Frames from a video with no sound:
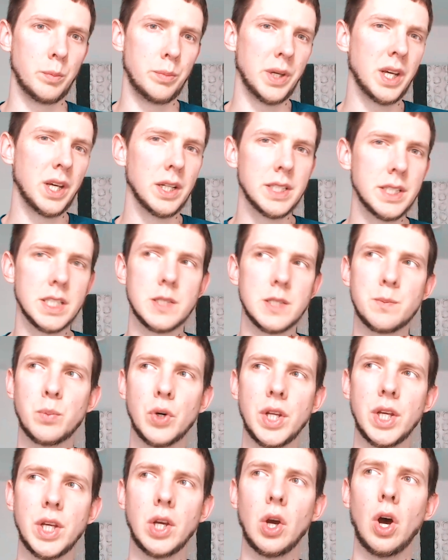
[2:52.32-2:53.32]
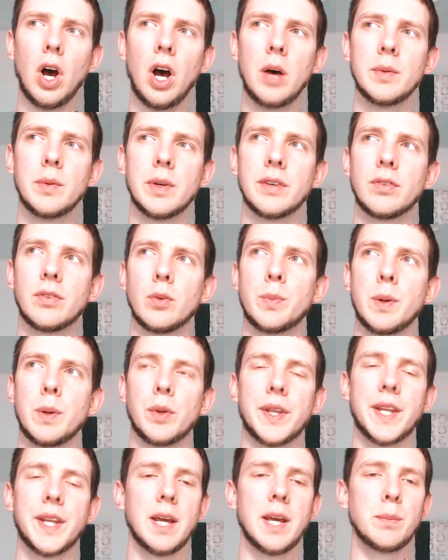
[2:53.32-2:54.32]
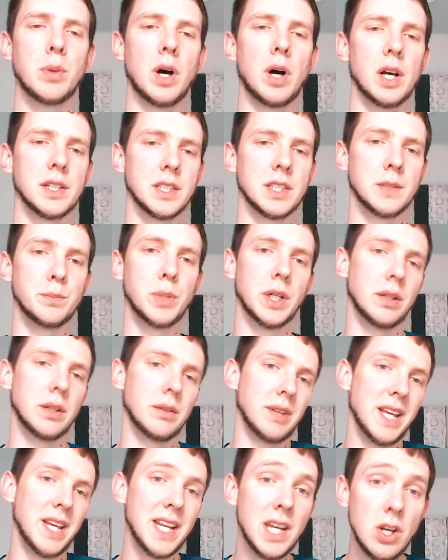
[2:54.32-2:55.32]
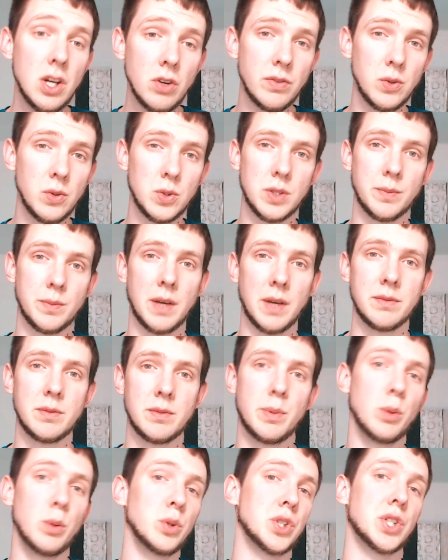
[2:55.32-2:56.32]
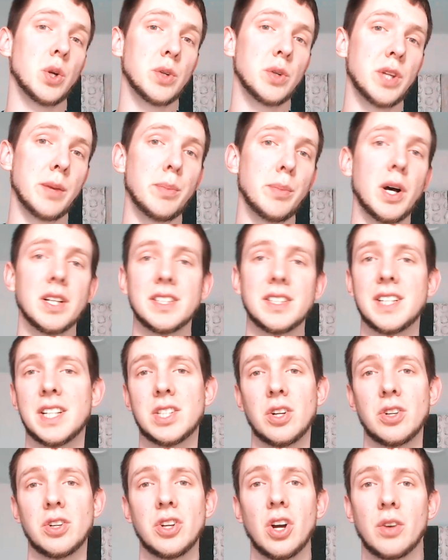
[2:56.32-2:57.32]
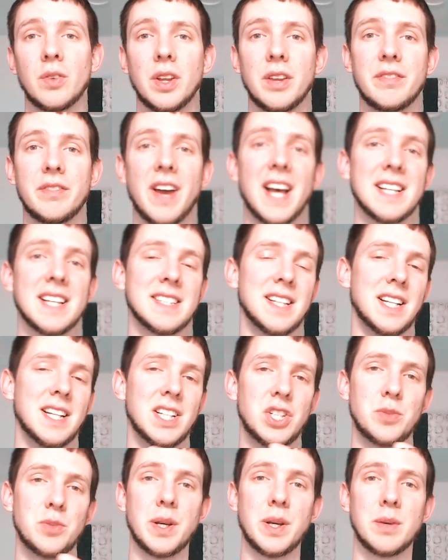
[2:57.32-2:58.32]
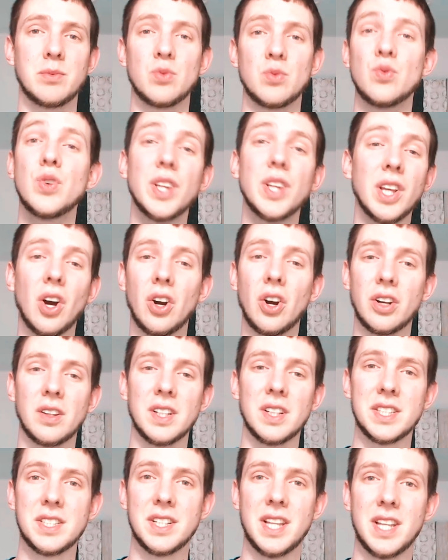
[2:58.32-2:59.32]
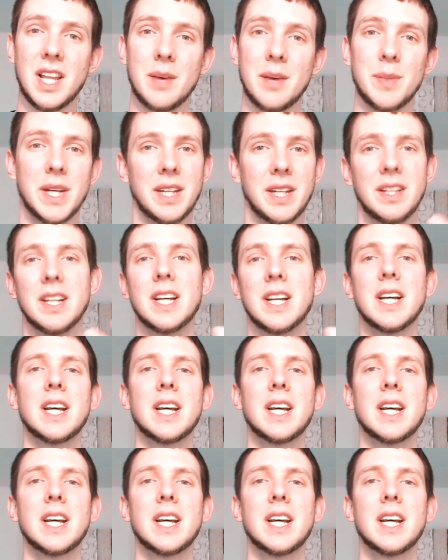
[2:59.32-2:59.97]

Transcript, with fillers: Because it's pretty common for people to take pauses, but in interviews sometimes people just don't take pauses, they start talking really fast, and then it just becomes really hard to listen to them, and